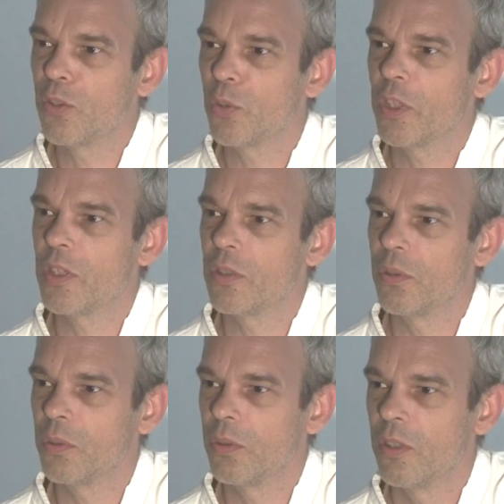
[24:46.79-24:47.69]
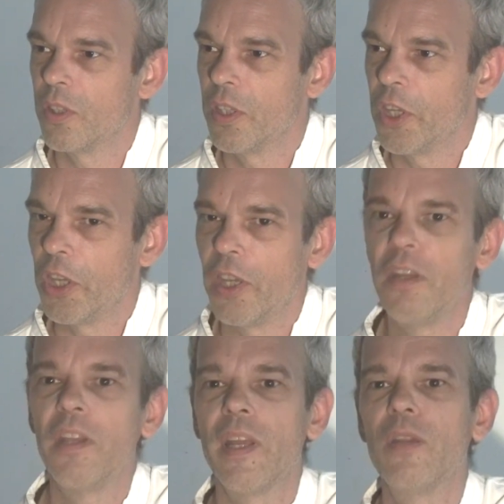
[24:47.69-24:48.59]
towards you,
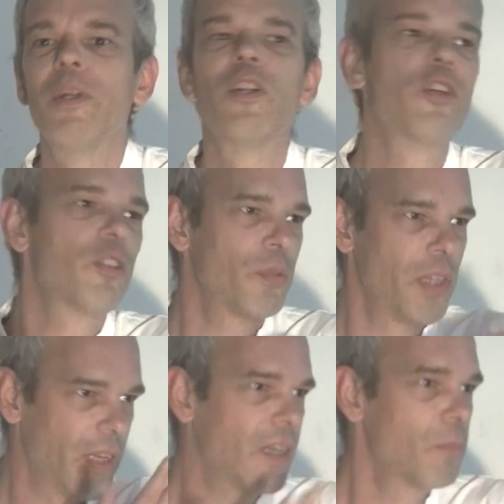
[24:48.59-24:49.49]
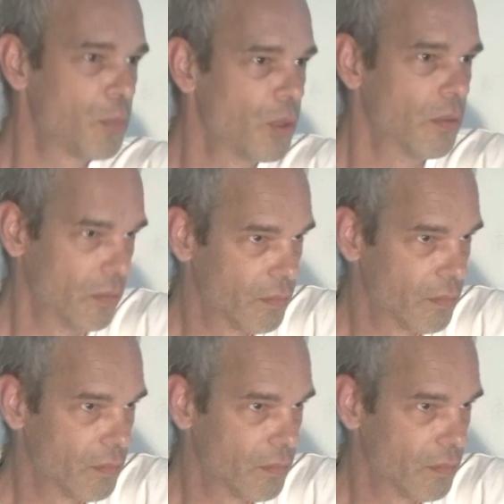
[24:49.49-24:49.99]
in the end will not really come to you.